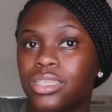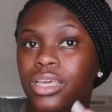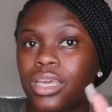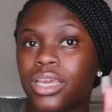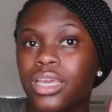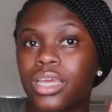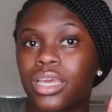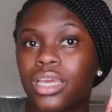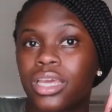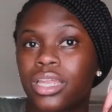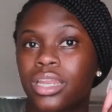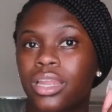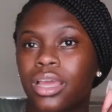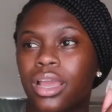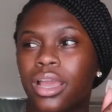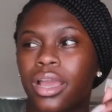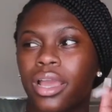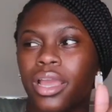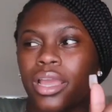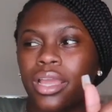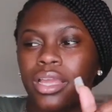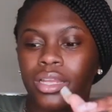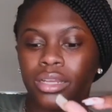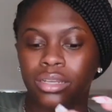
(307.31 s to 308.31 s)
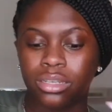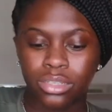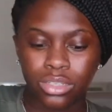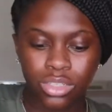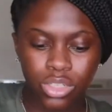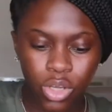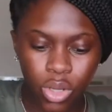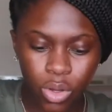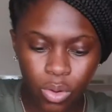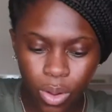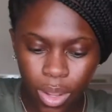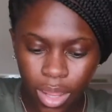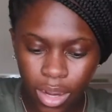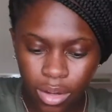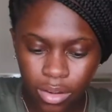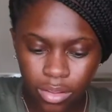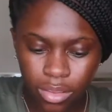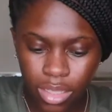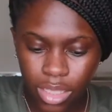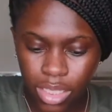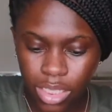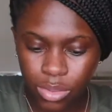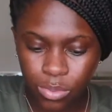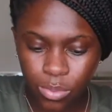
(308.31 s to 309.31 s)
and I don't
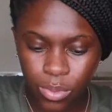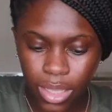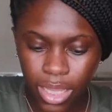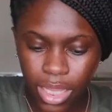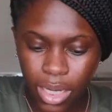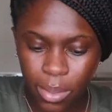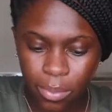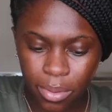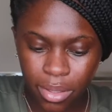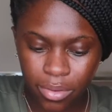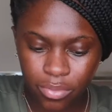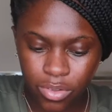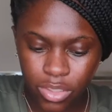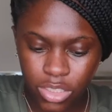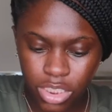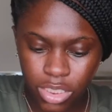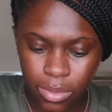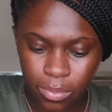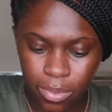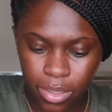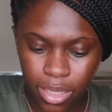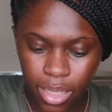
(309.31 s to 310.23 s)
think we had to pay for shipping.